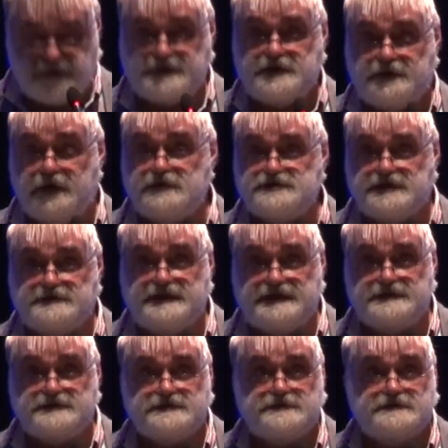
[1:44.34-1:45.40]
what you also
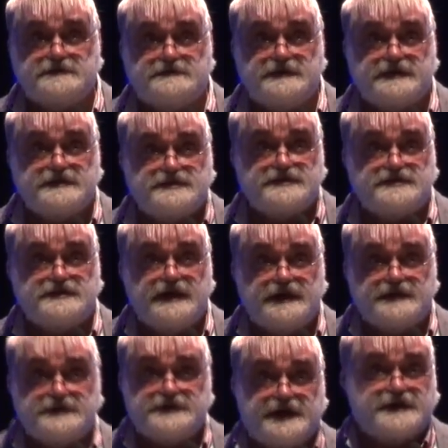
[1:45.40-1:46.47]
need to do is
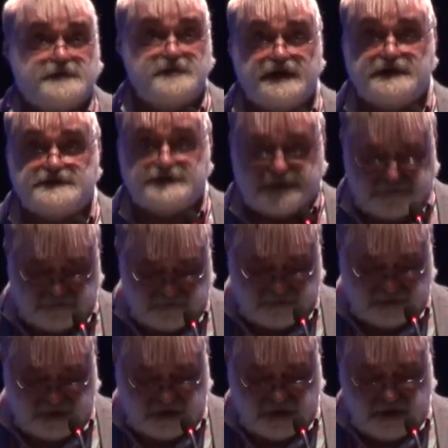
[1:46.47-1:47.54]
triability
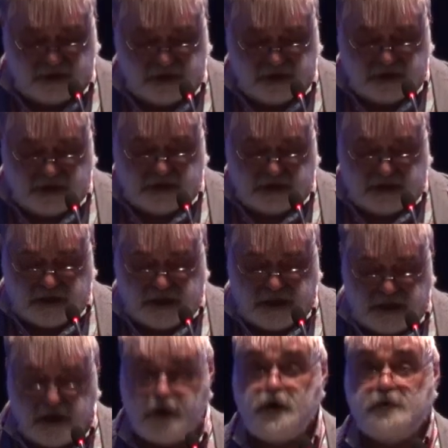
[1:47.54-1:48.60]

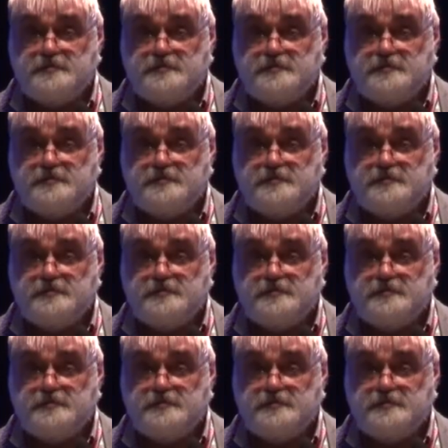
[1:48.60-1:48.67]
and